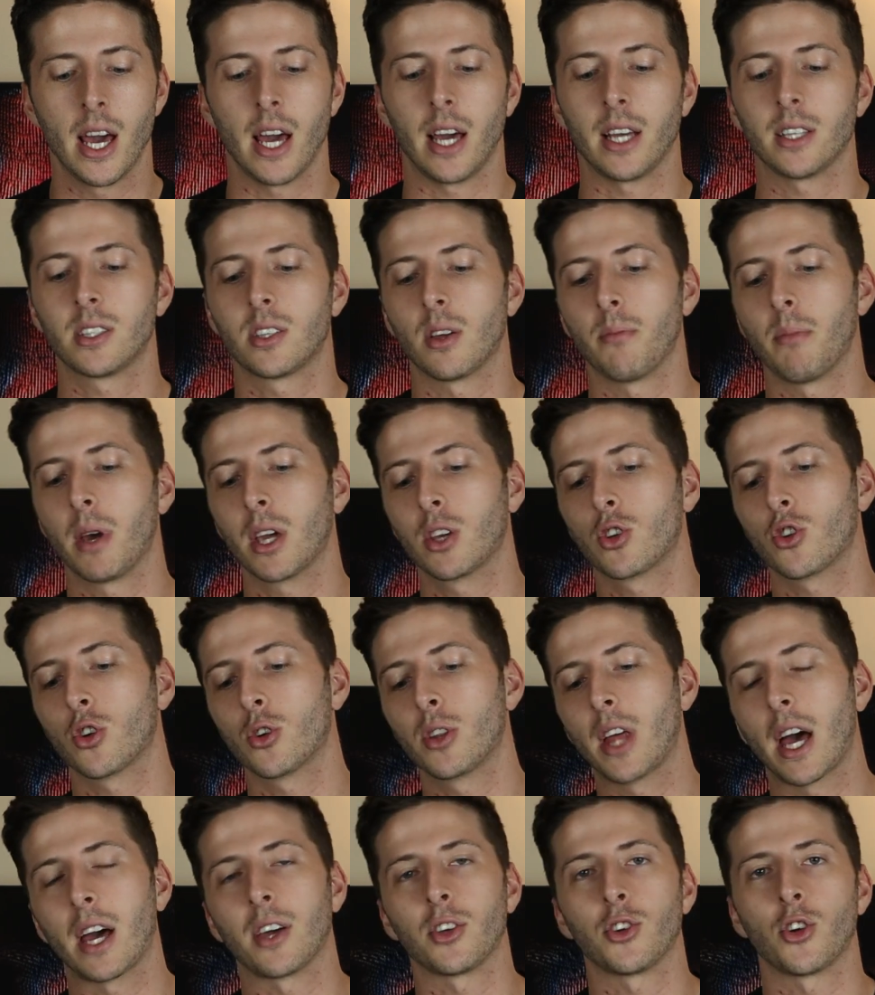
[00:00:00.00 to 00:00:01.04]
is to make
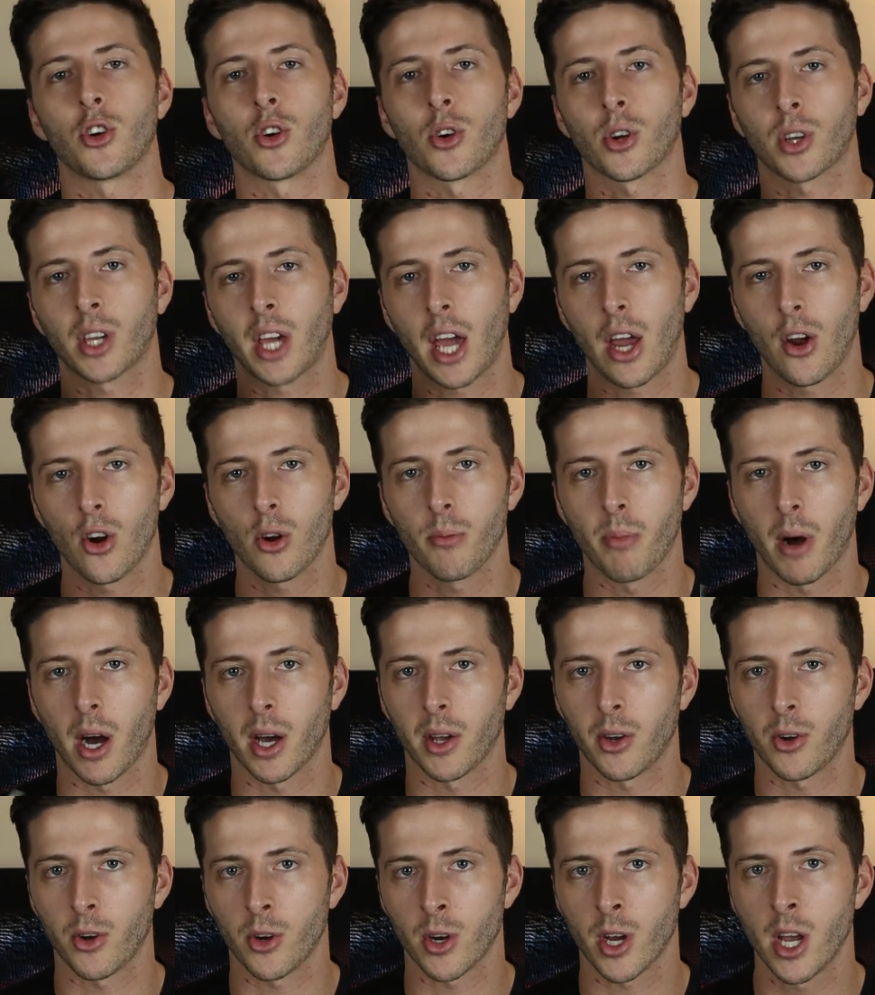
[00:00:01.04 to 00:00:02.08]
sure that your
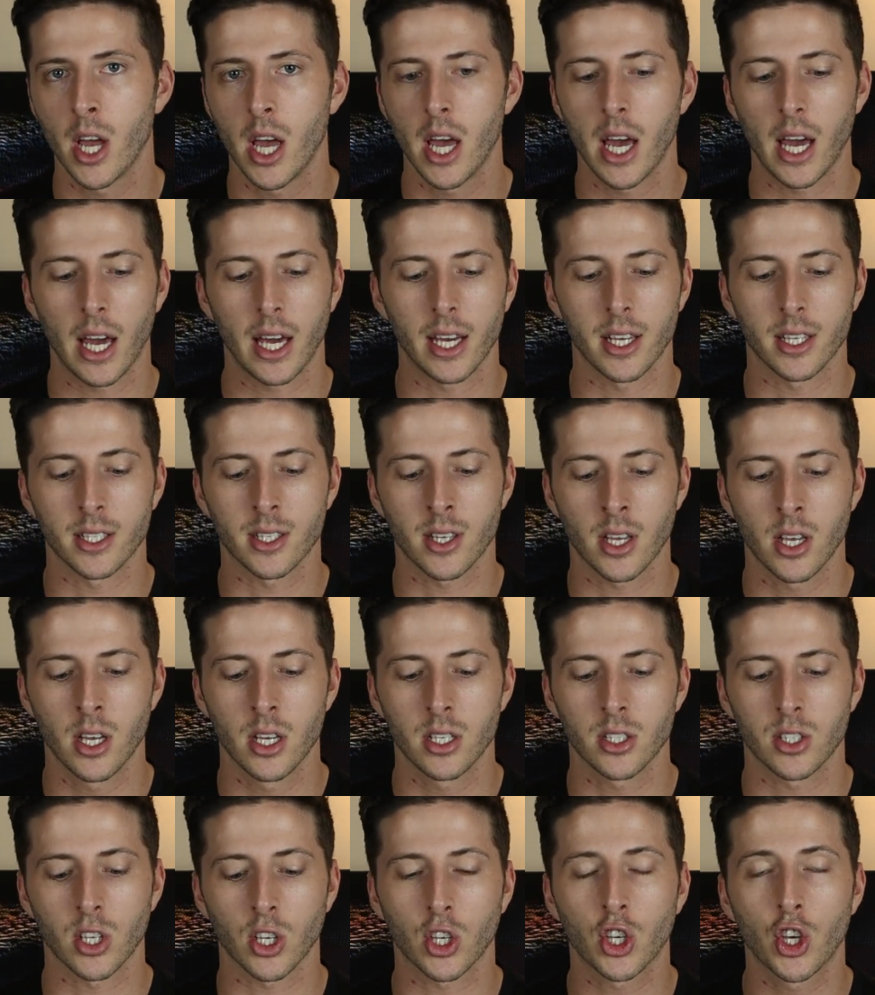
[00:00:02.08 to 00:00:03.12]
carabiner is
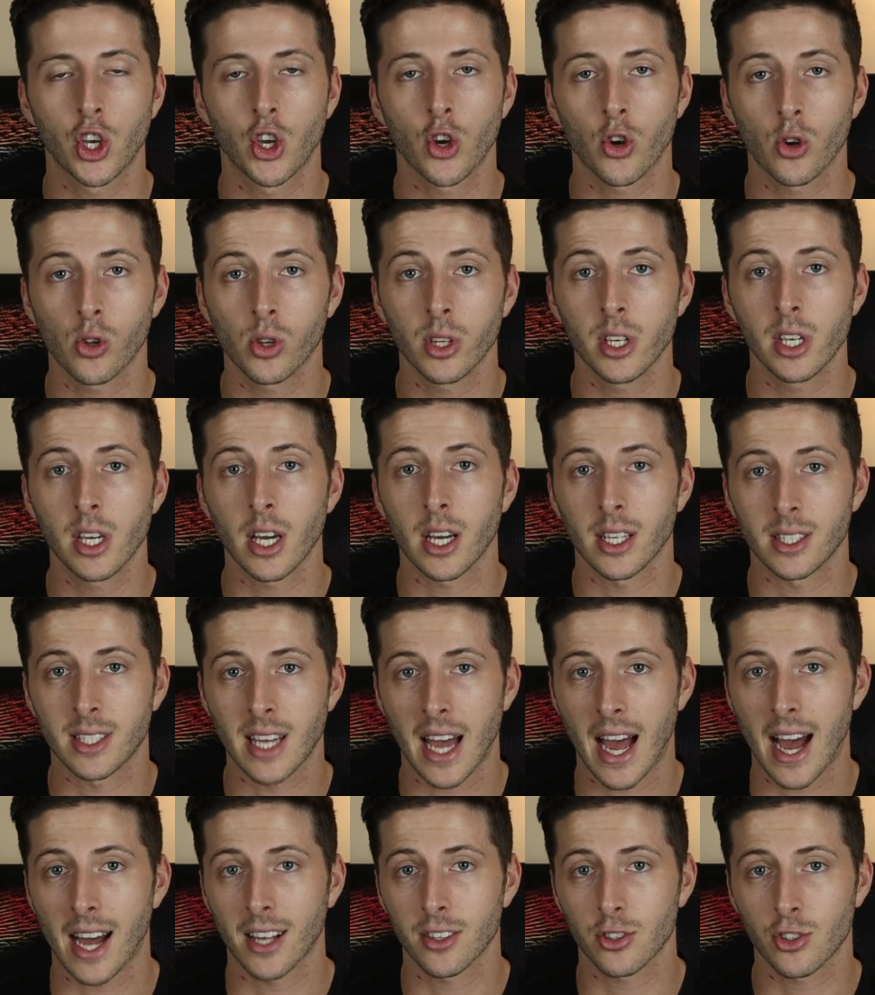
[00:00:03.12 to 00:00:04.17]
securely
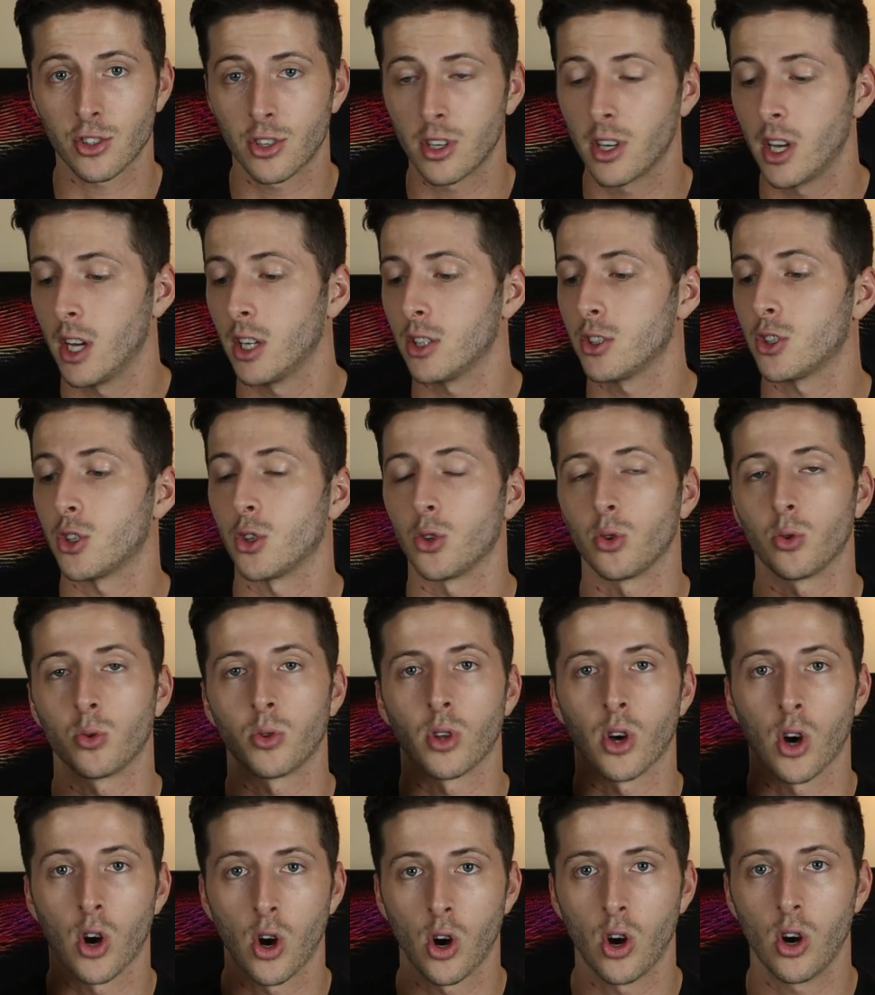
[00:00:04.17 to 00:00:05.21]
attached to
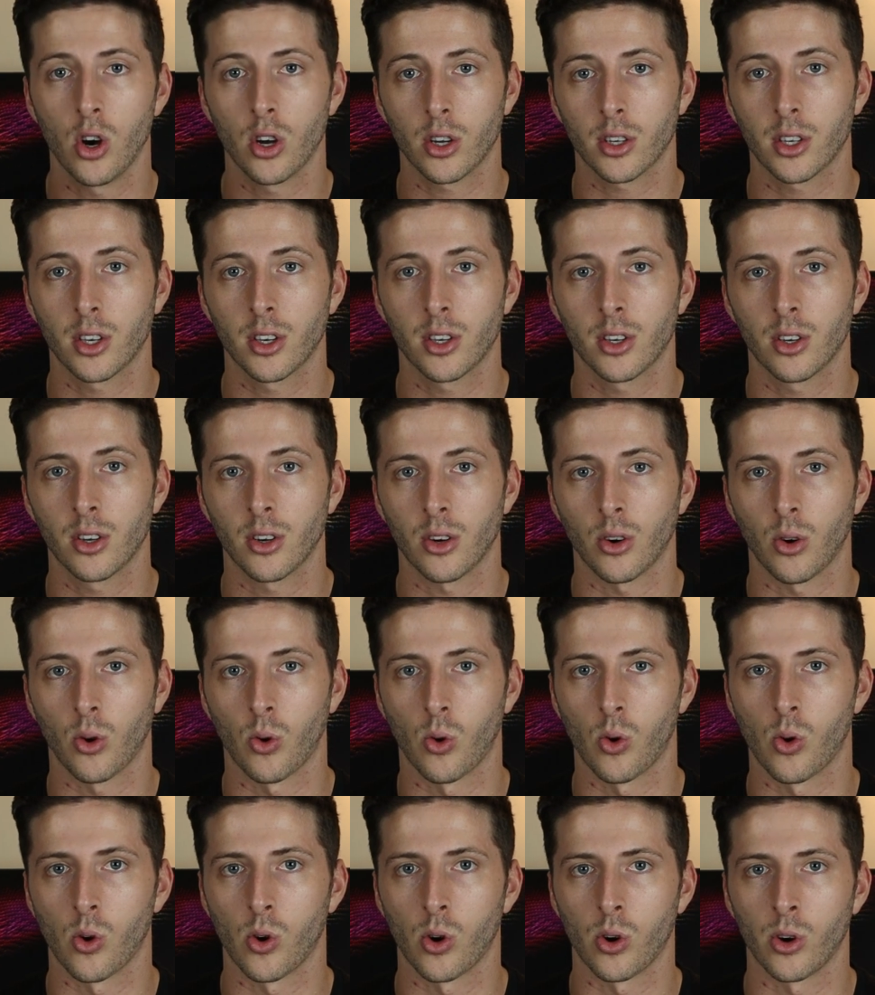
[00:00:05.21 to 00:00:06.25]
the hook
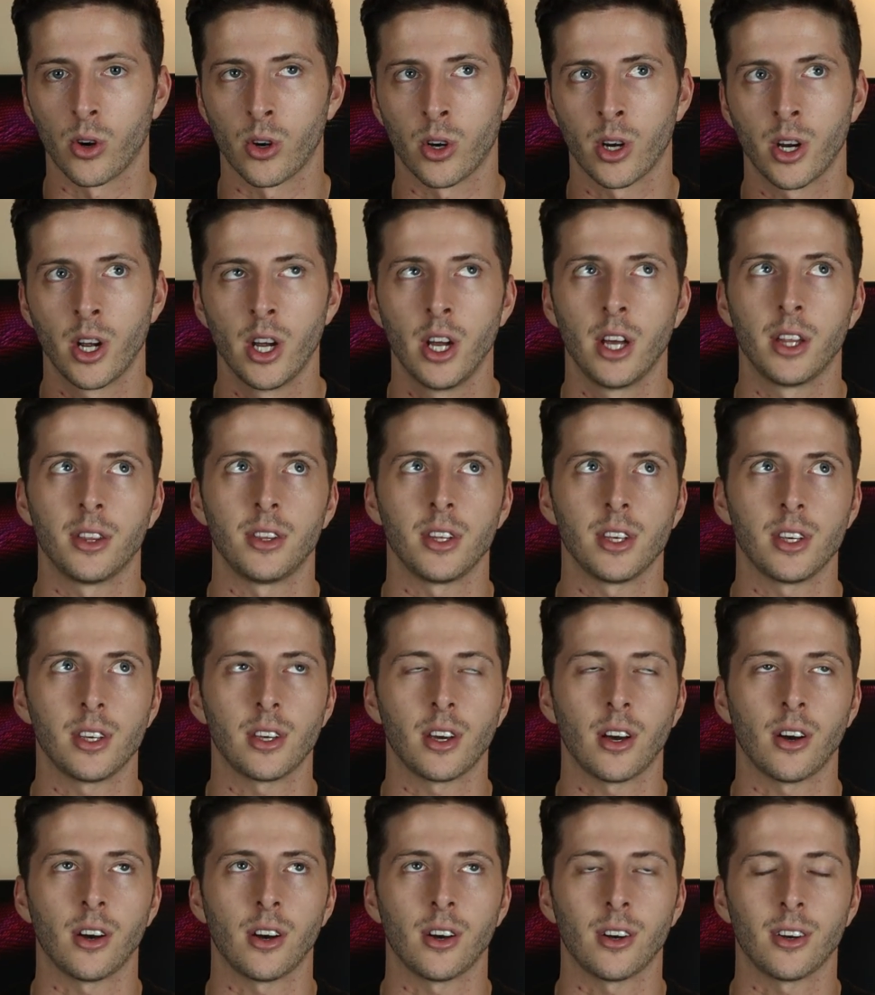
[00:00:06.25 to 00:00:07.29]
or
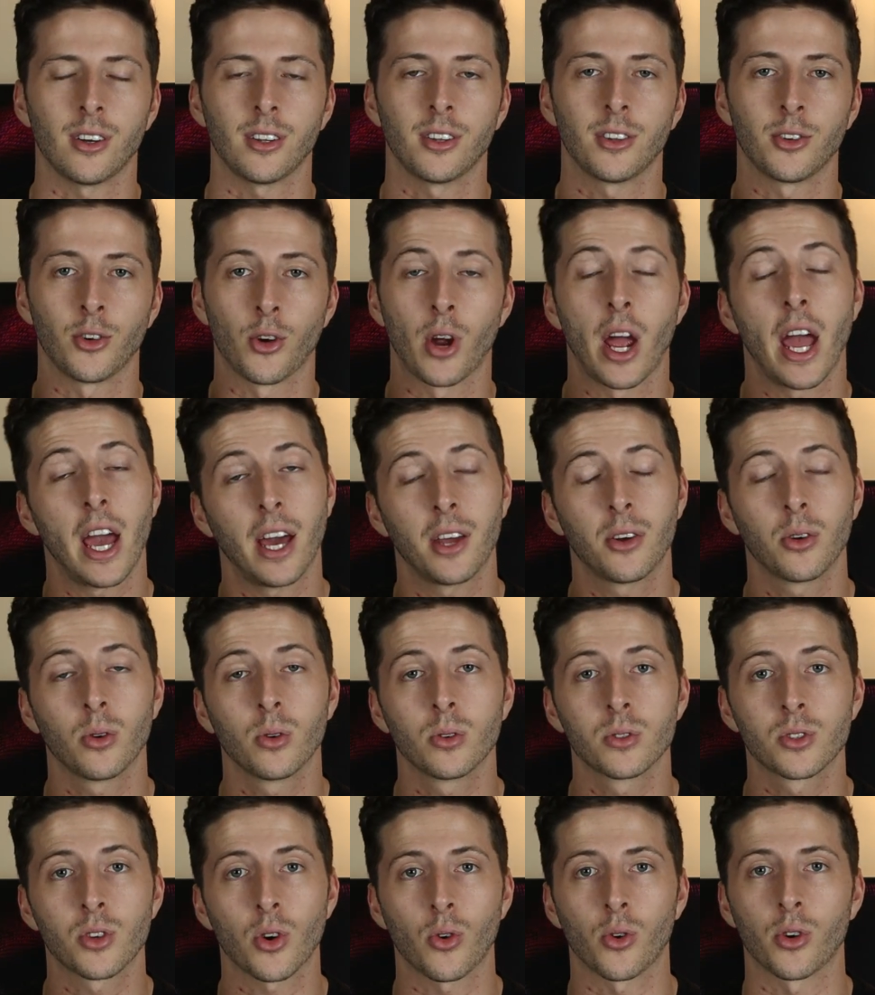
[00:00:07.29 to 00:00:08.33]
your
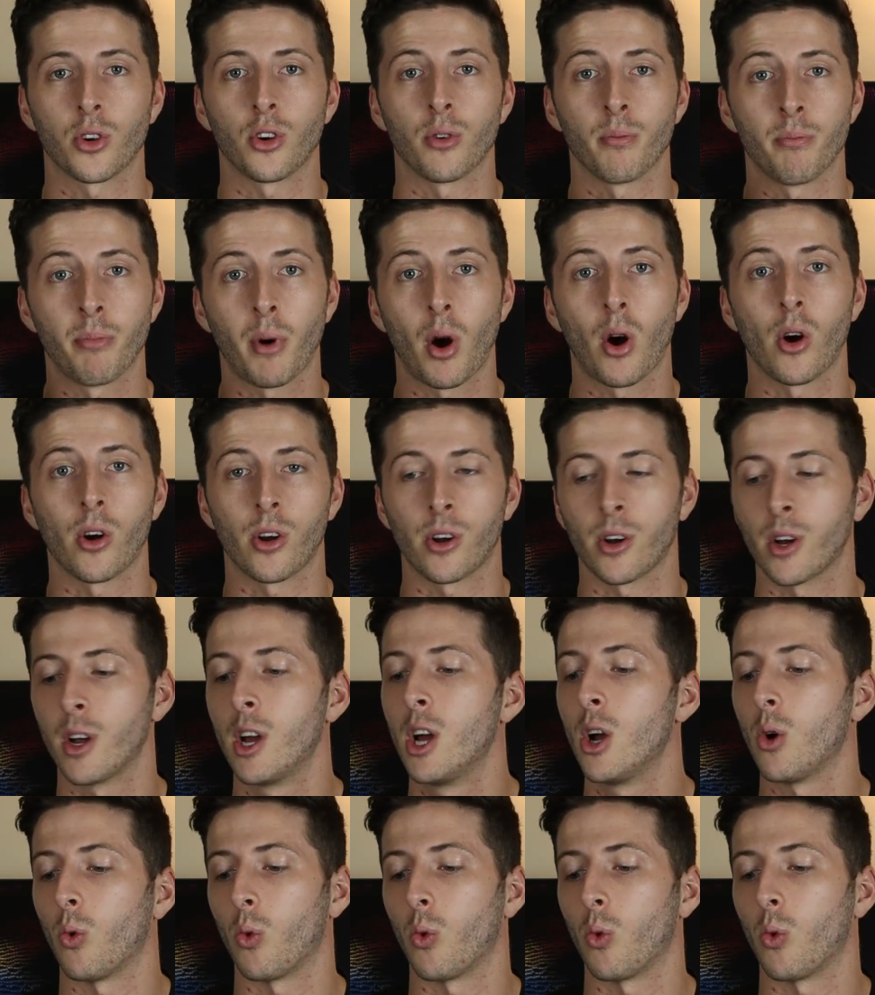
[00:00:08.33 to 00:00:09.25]
handles or your bar.